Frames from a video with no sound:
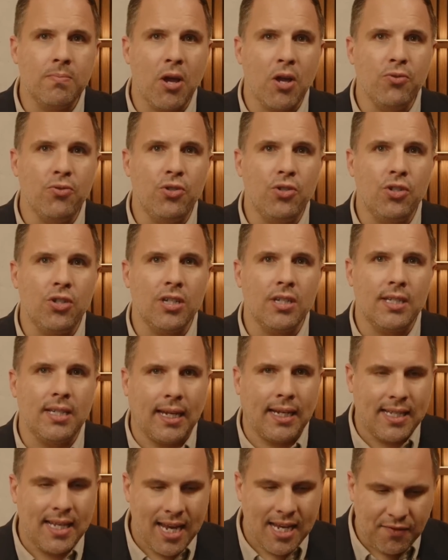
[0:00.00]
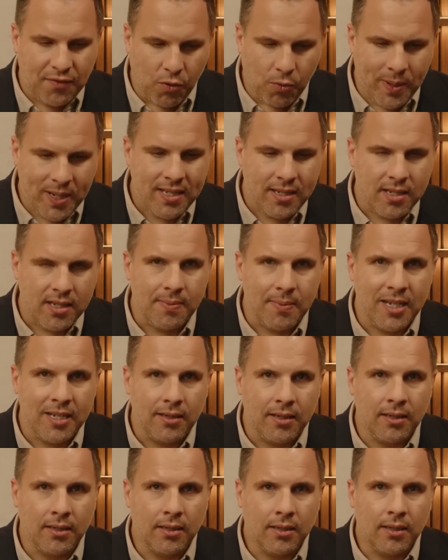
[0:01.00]
most successful businessman,
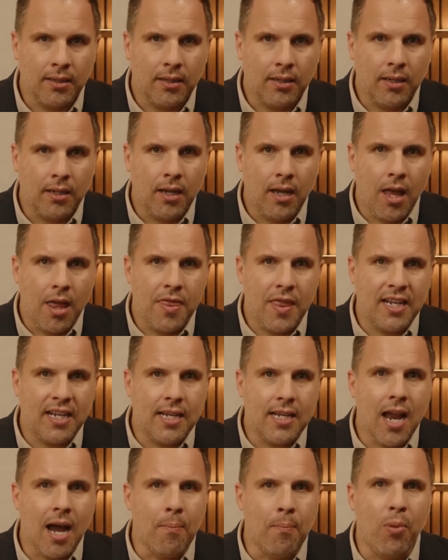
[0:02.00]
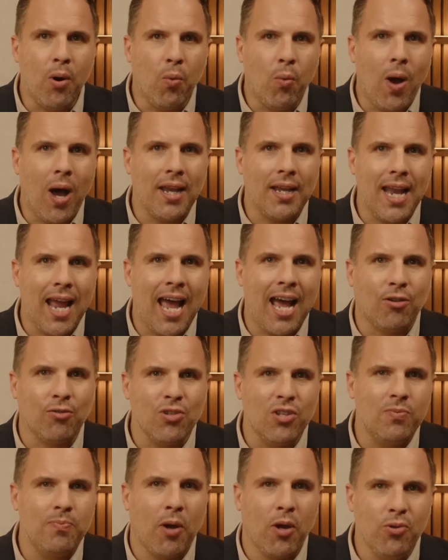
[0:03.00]
the number one
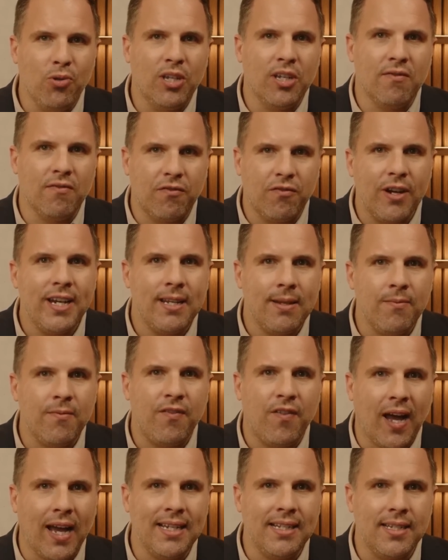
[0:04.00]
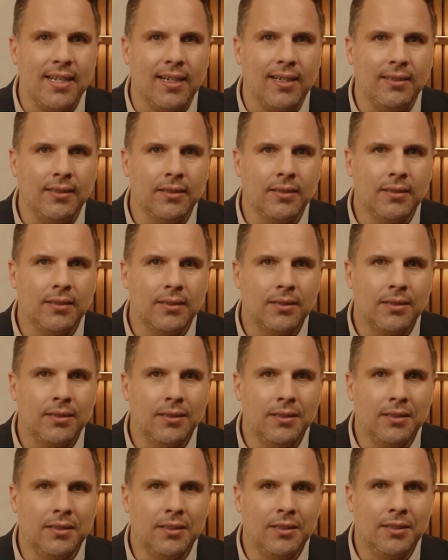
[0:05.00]
outspoken freedom fighter,
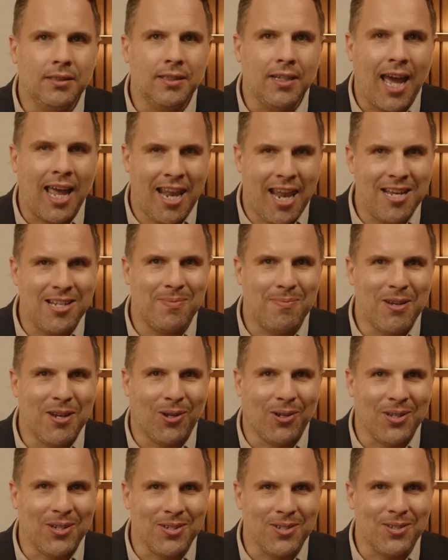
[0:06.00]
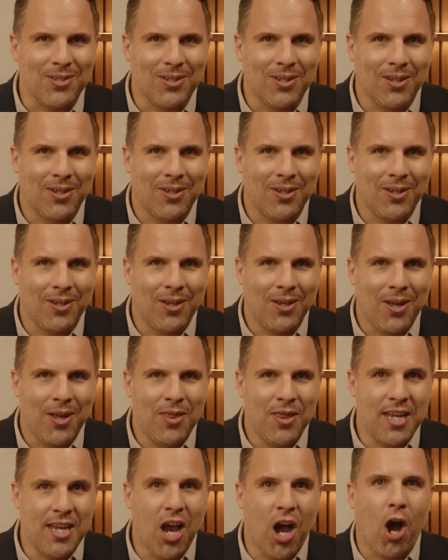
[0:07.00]
and let's be honest,
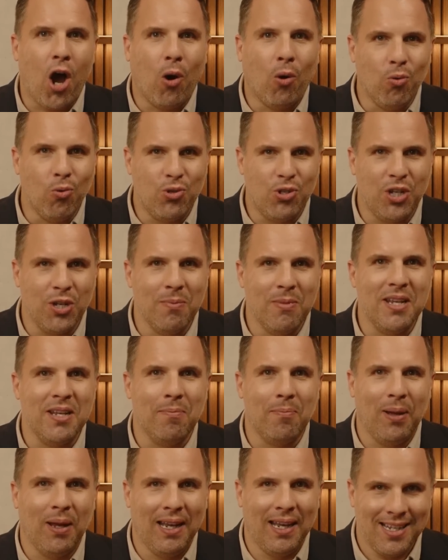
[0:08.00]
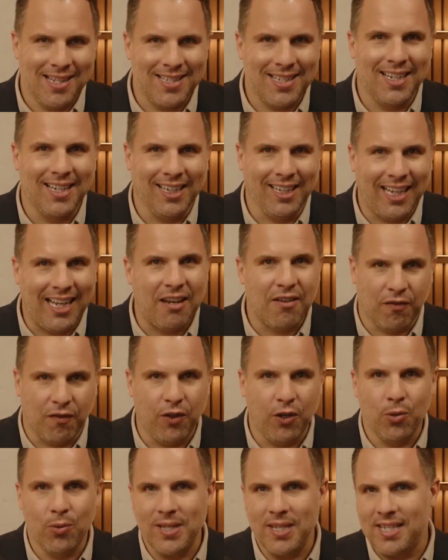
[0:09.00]
the ultimate political
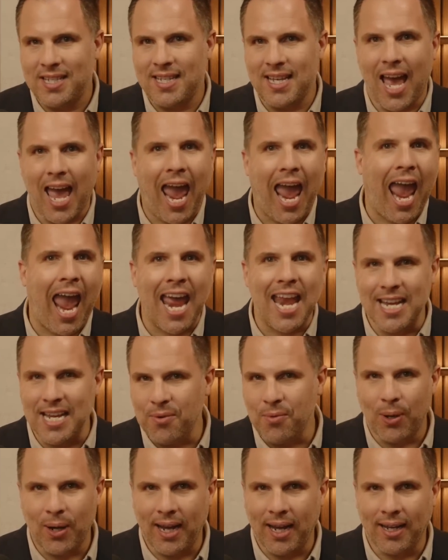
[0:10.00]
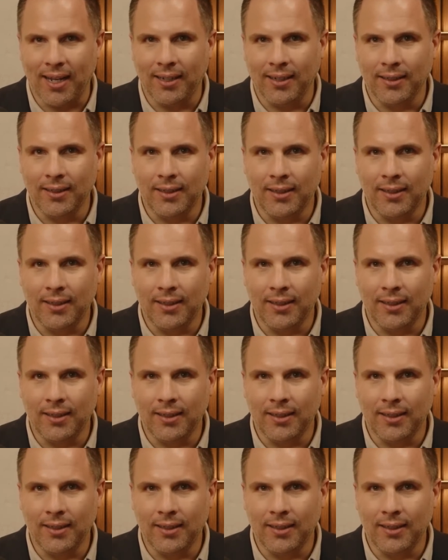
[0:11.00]
influencer anywhere,